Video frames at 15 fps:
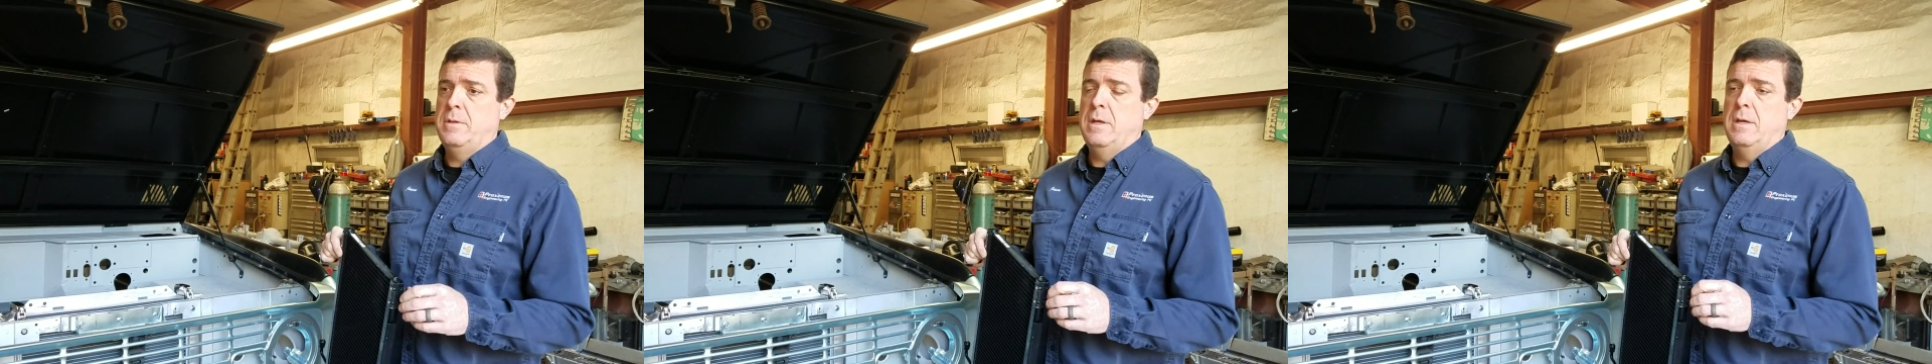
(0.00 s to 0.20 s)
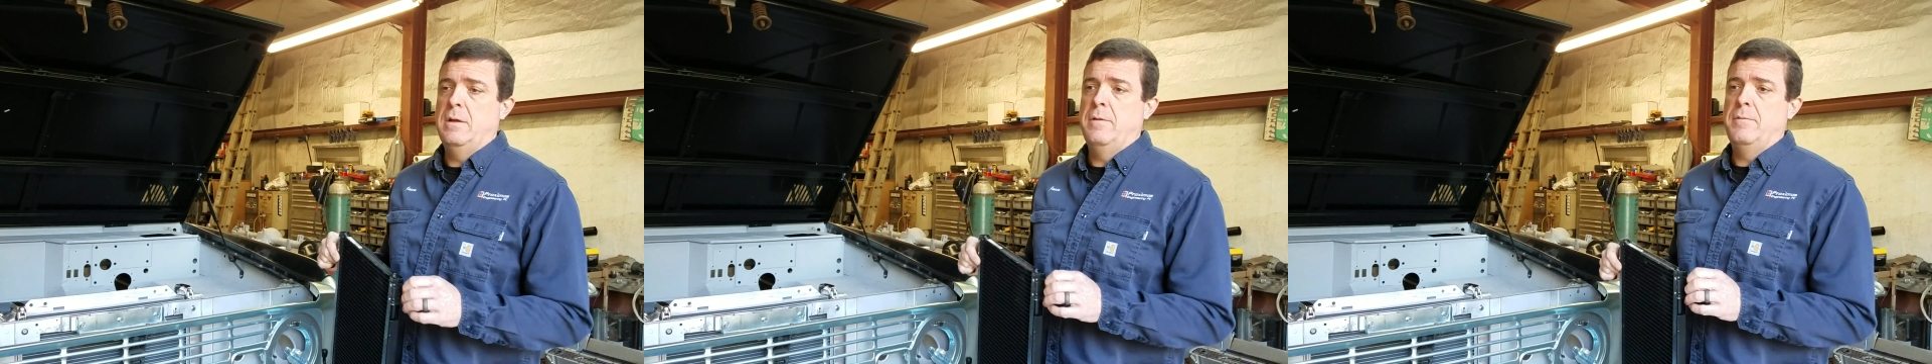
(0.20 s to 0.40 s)

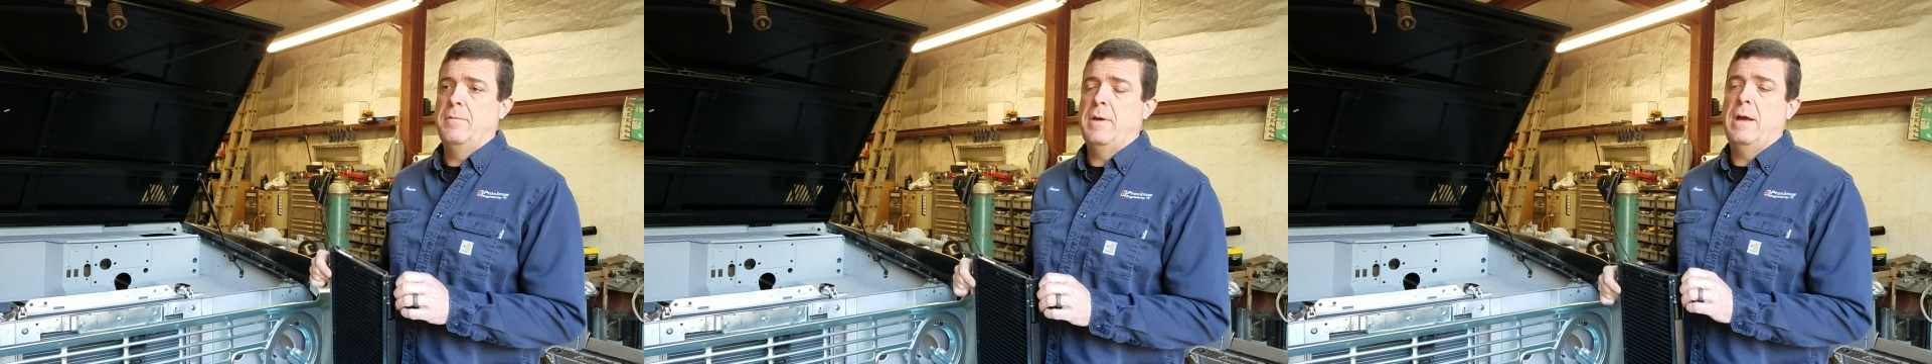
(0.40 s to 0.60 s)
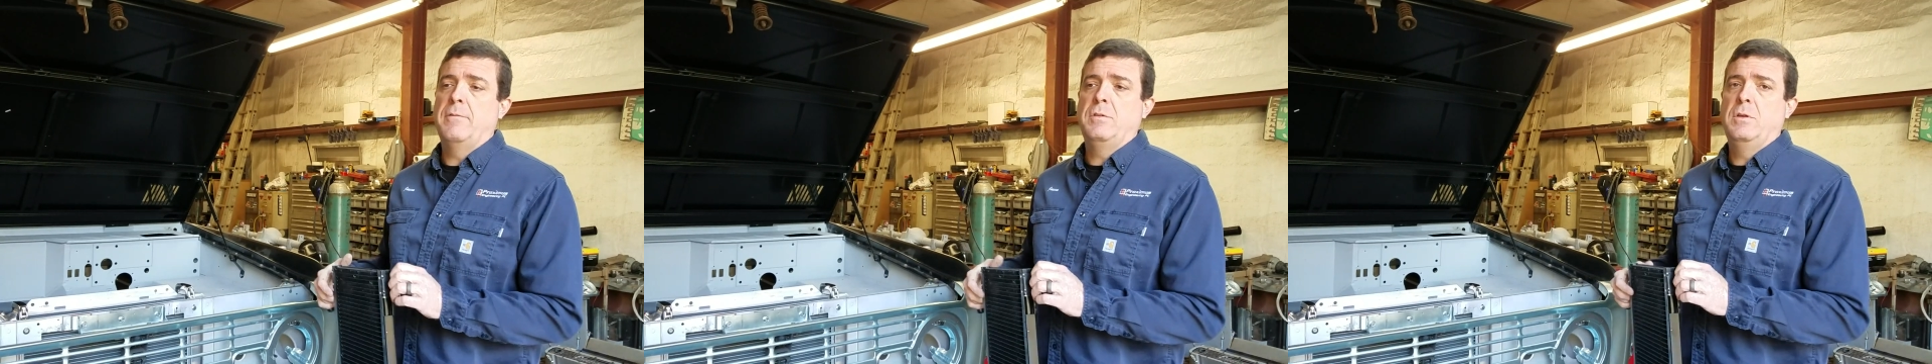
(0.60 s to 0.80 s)
Uh,
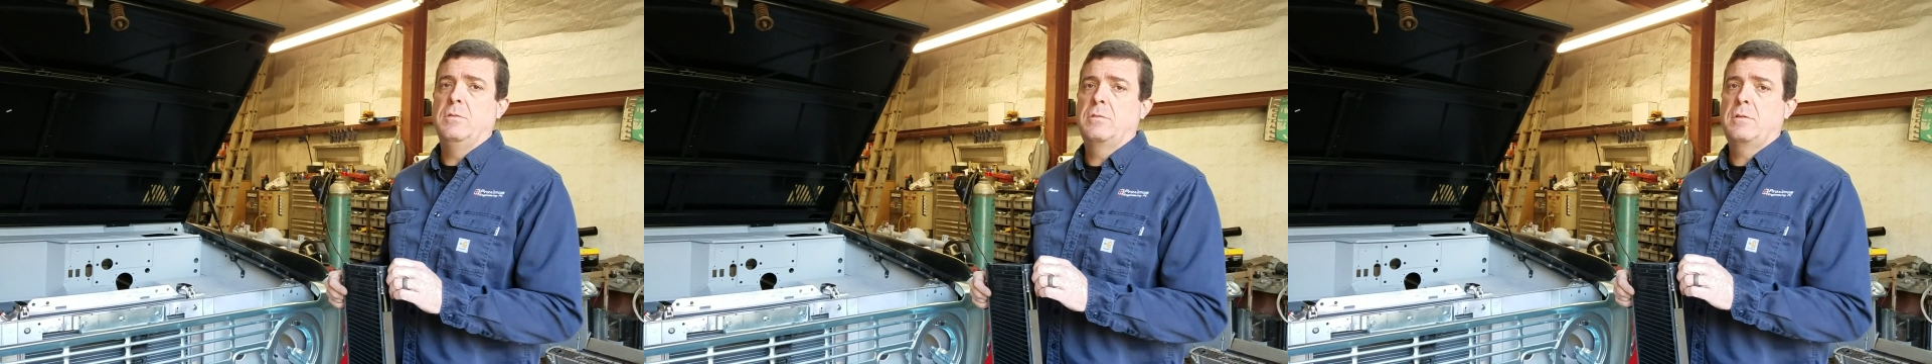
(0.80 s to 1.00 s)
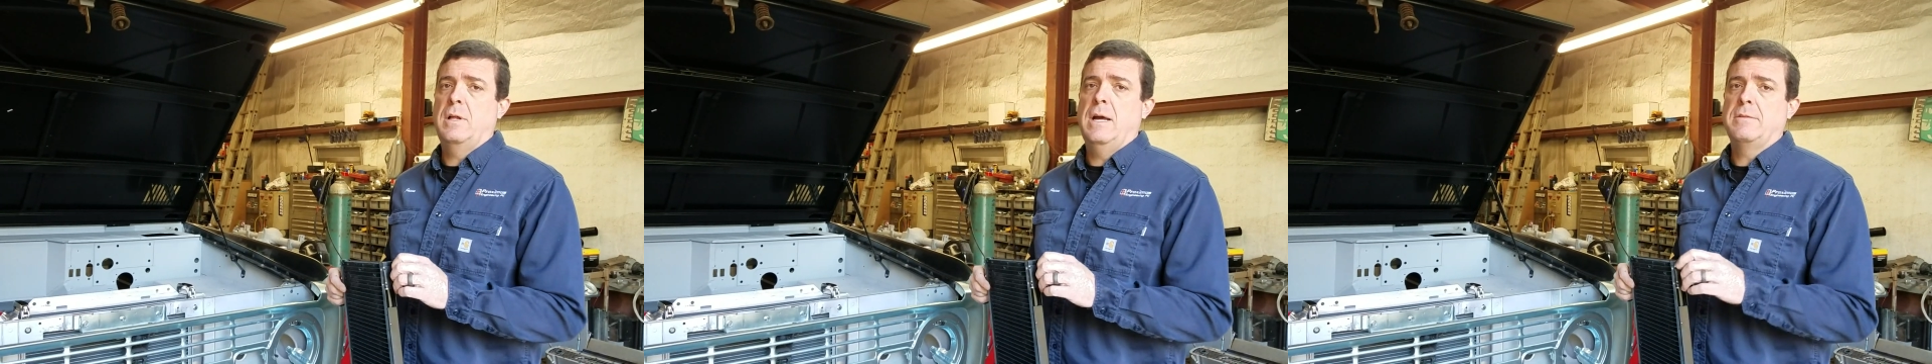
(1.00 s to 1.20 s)
I've
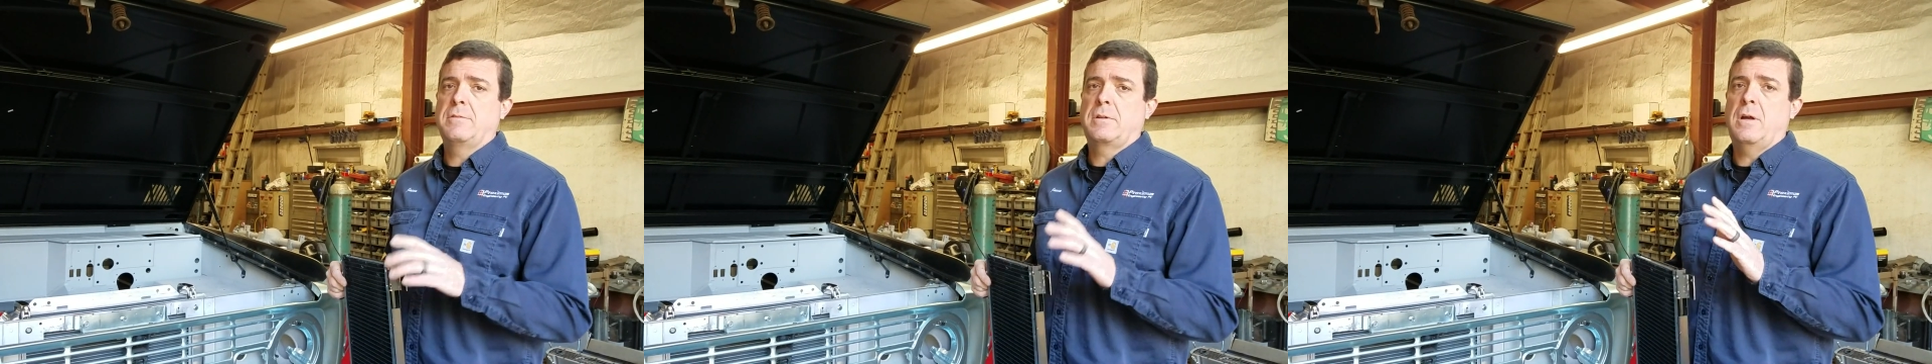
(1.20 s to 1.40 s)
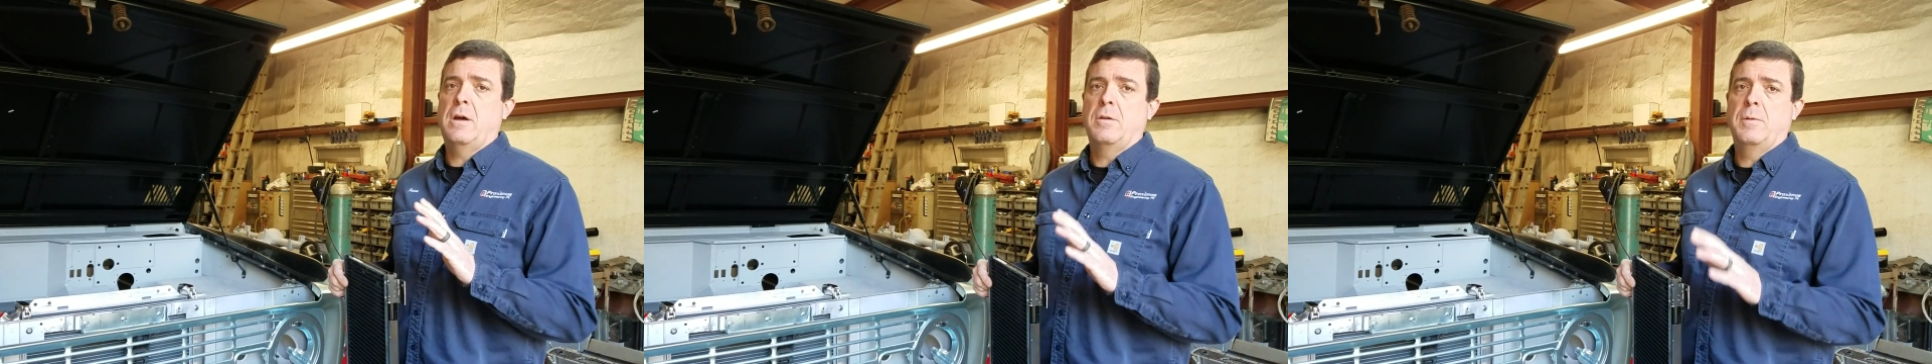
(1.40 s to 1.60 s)
used
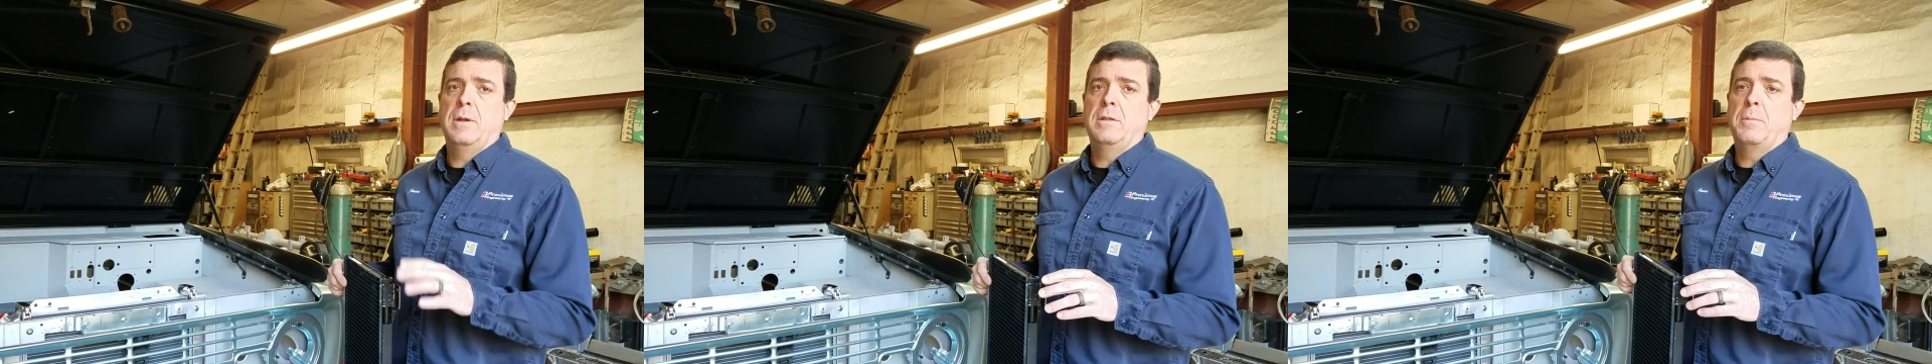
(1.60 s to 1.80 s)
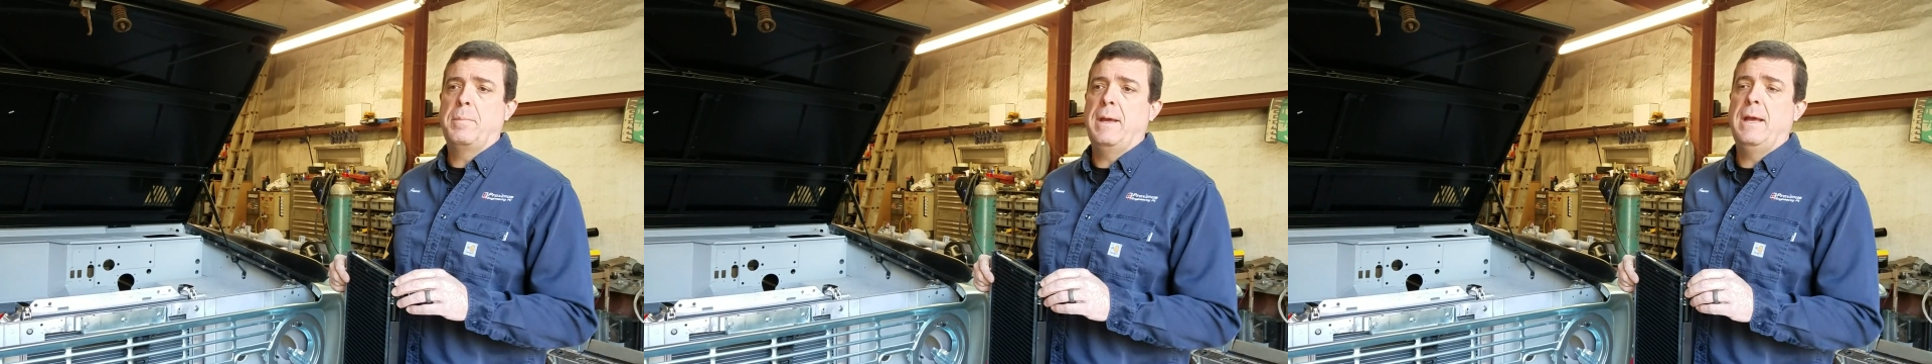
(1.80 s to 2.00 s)
Classic Auto Air
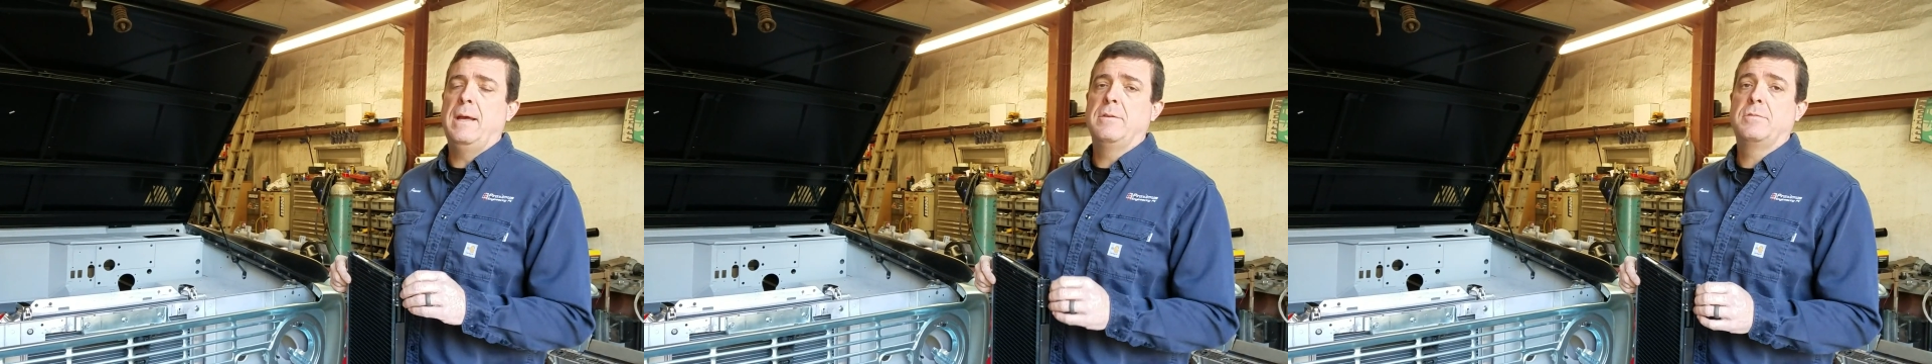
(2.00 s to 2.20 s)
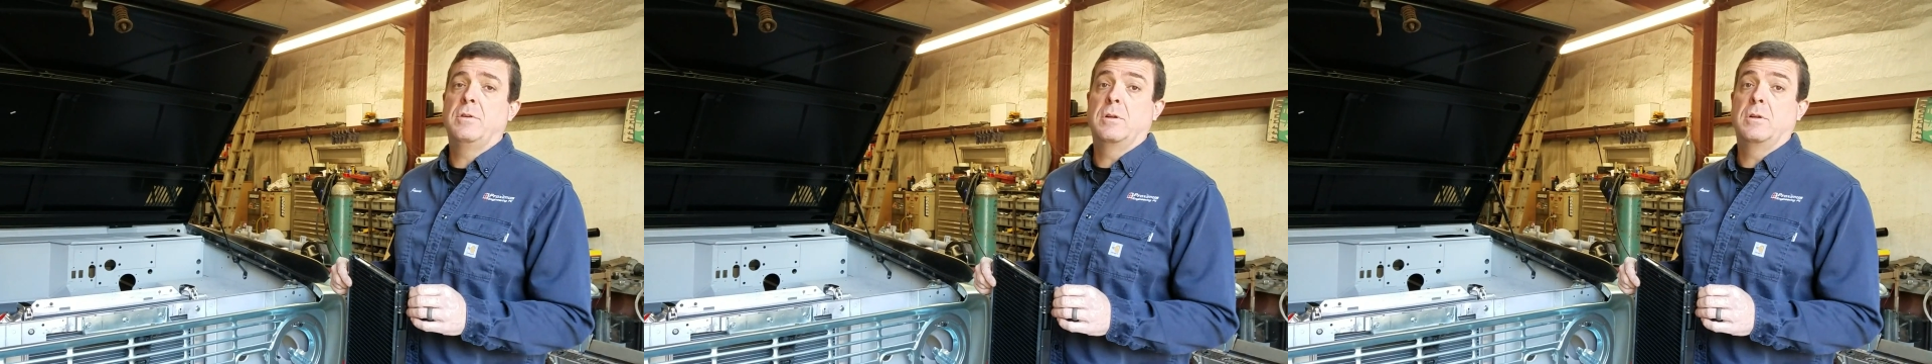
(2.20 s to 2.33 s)
in the past.